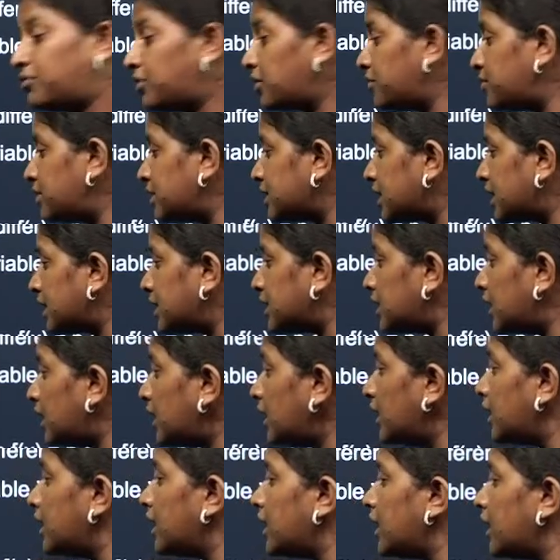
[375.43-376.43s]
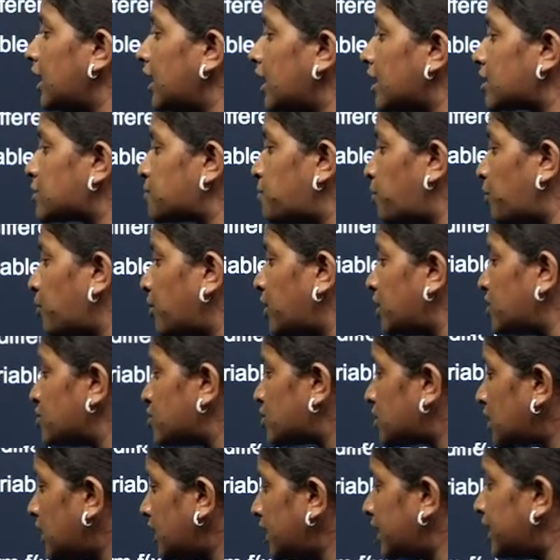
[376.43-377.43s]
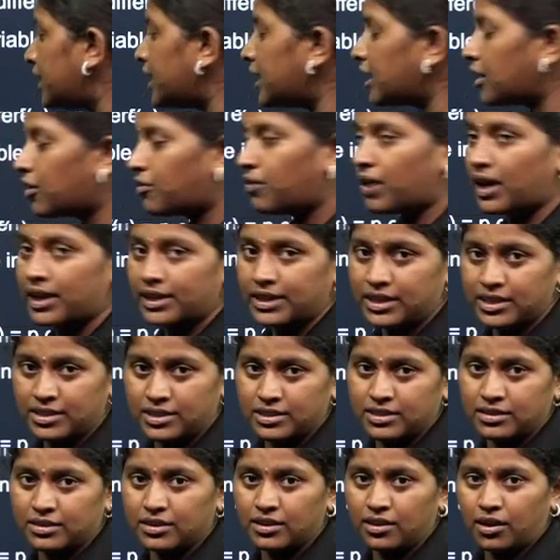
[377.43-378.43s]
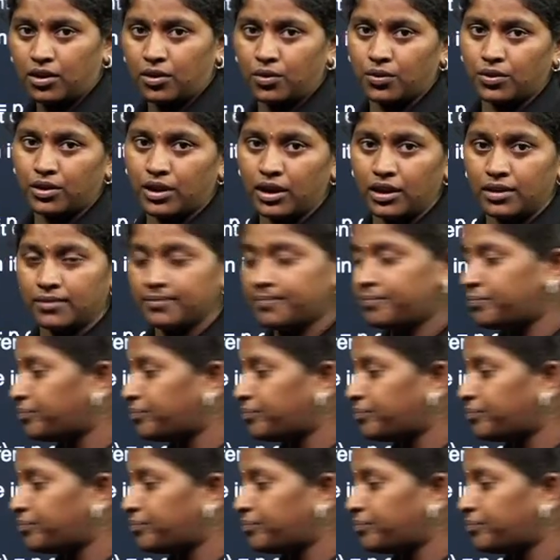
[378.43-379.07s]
we will get the exponential inequalities. Okay.